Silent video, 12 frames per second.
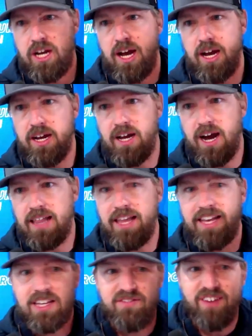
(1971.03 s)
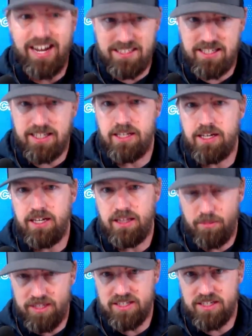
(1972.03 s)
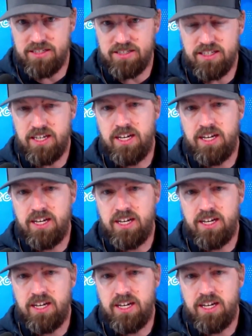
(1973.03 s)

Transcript: I like advising in the business.